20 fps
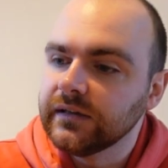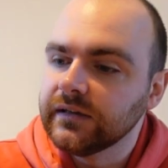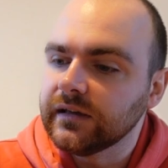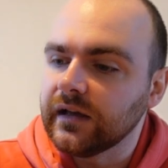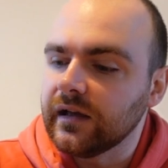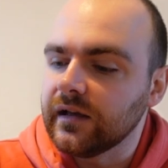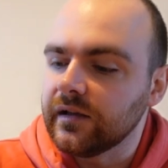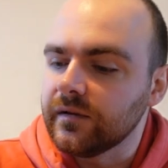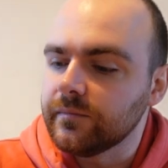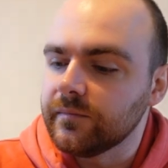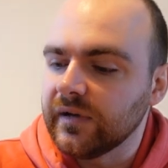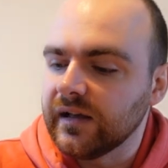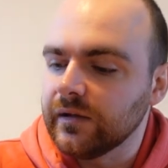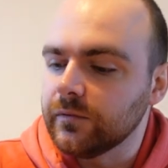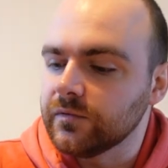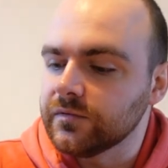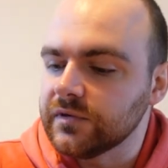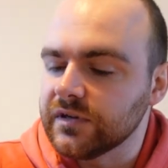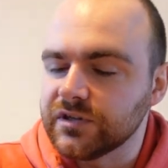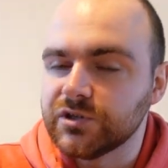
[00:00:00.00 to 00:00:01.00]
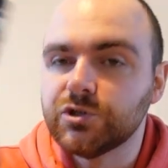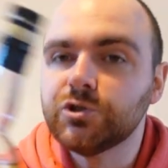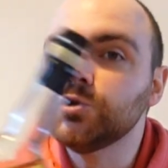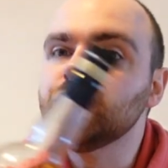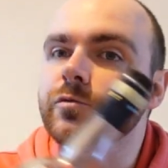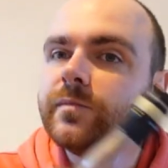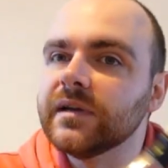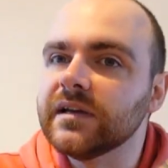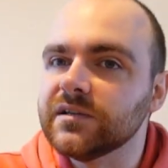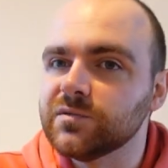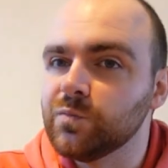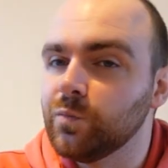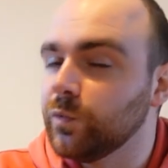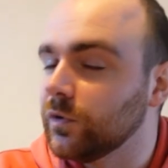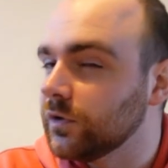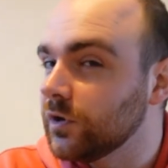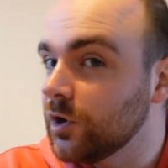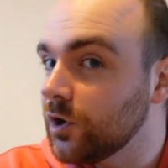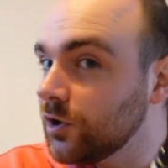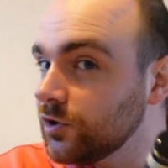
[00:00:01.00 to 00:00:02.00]
I would assume it is
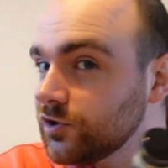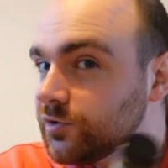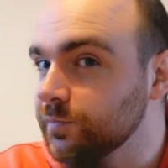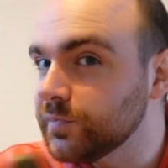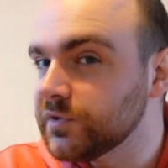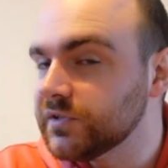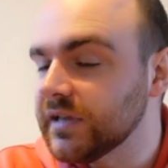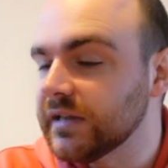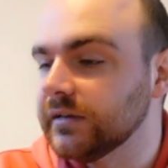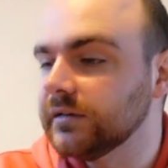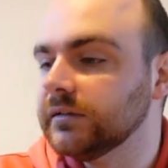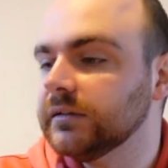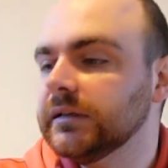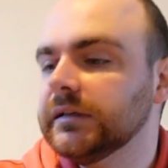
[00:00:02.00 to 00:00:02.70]
100%